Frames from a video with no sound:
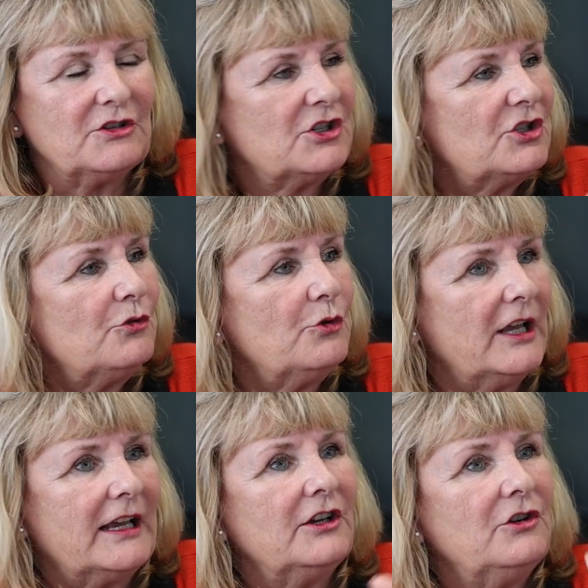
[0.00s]

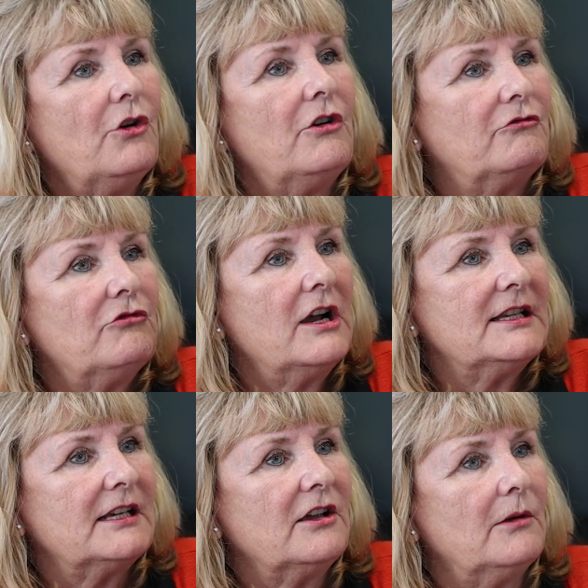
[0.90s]
stalling and not
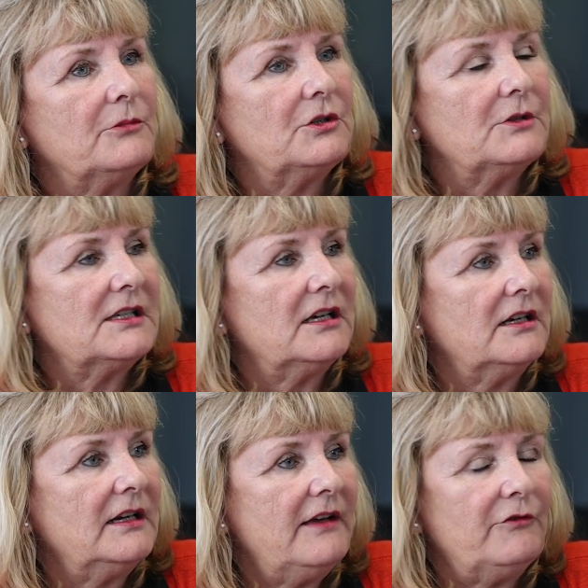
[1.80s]
rising up to a
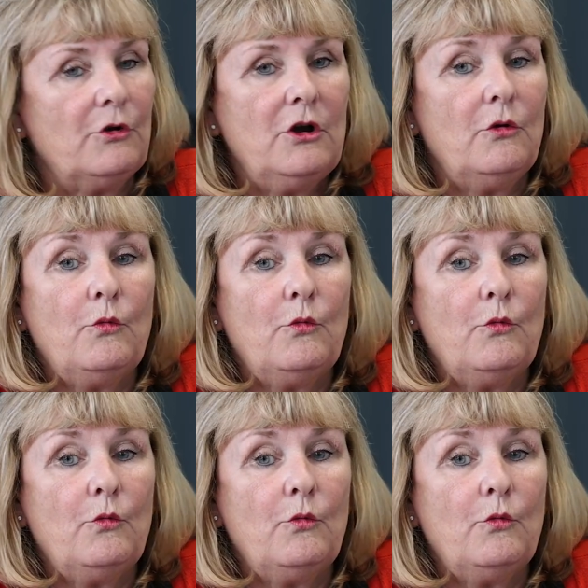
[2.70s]
certain level.